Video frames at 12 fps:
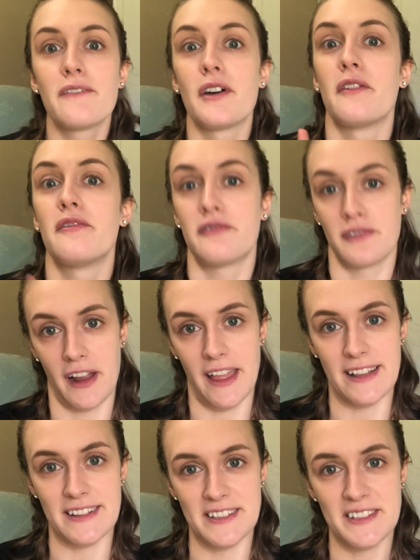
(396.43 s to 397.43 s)
a
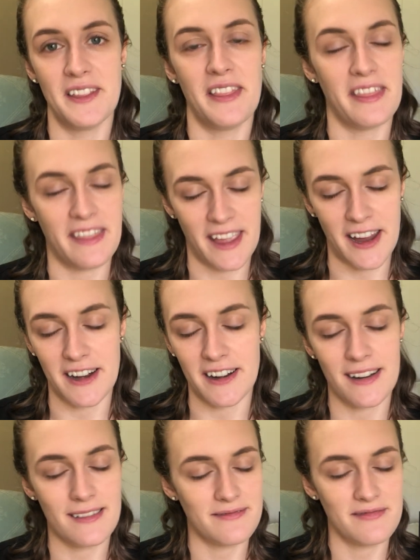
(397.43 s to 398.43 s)
friend
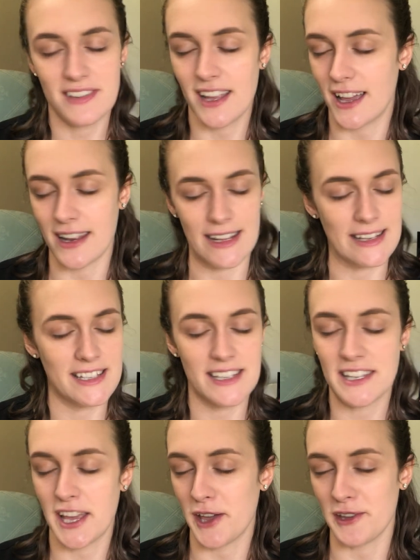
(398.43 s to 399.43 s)
there, honey, to
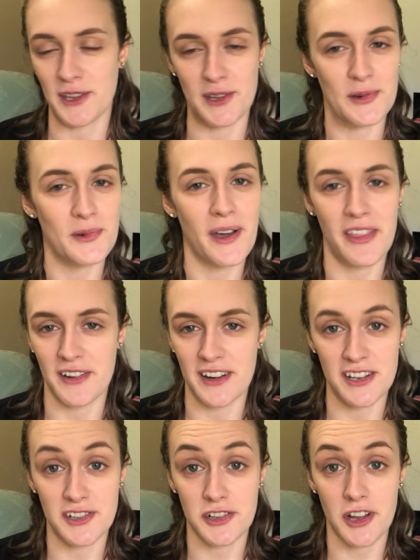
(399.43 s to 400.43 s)
tell you whether
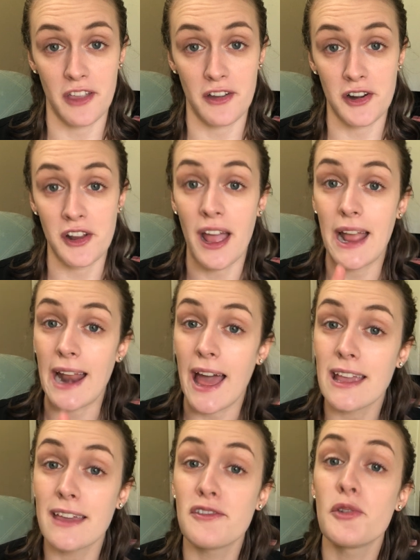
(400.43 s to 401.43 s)
it is your color or not, and
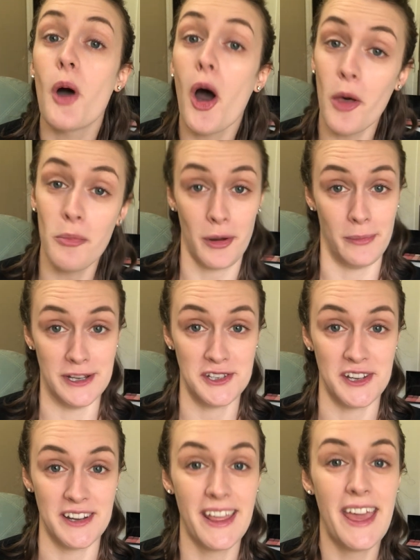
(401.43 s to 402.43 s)
I give you all
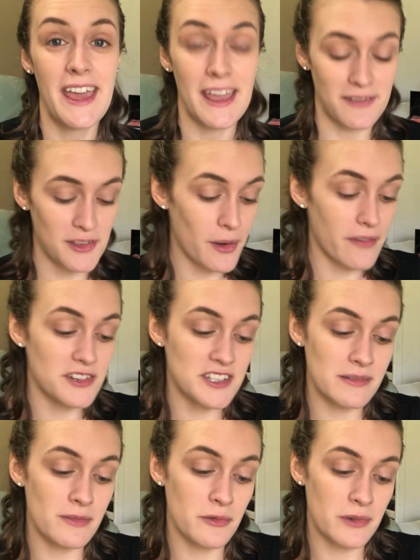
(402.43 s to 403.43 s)
permission. If you ever
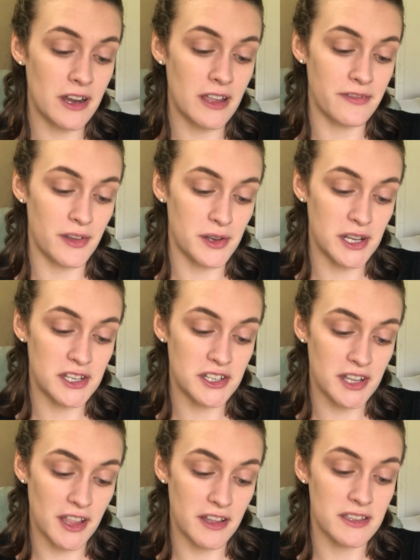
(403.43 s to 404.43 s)
see me wearing a
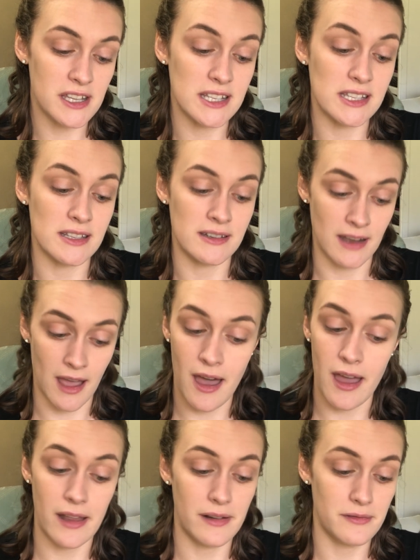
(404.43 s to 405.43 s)
foundation color that is
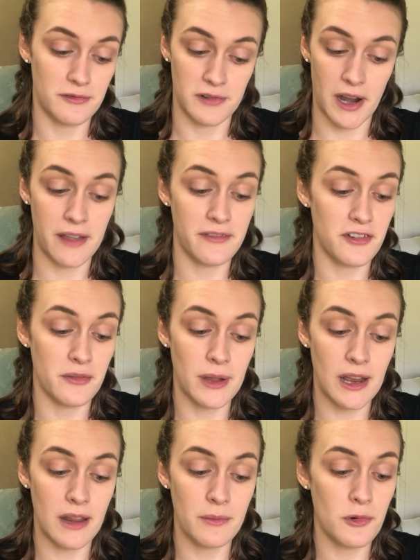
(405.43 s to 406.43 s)
not right for
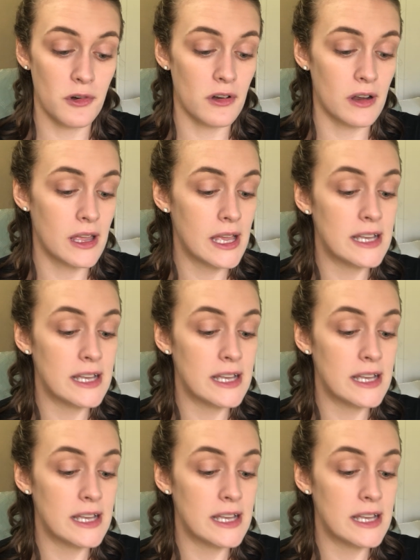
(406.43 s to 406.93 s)
me anymore,